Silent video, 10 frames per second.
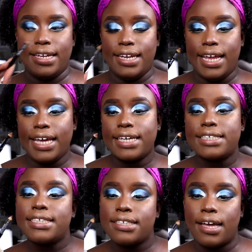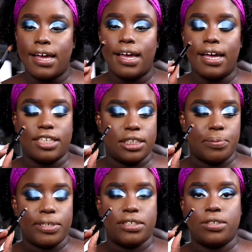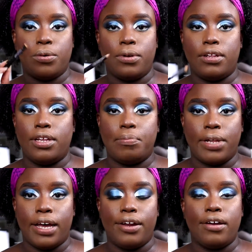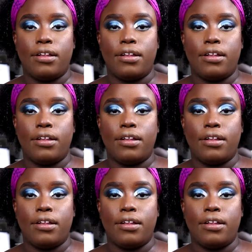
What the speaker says: NYX Espresso lip liner,